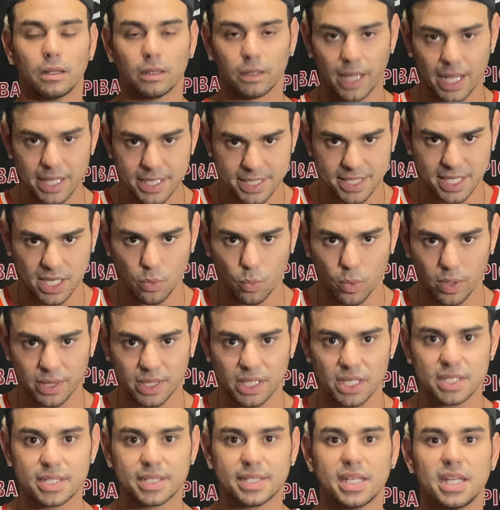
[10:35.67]
Let's see
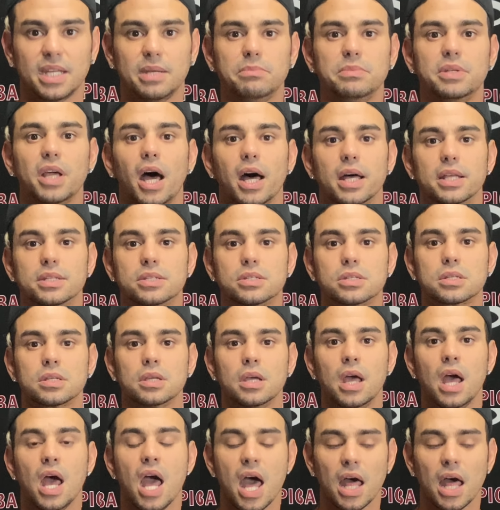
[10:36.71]
what this team does.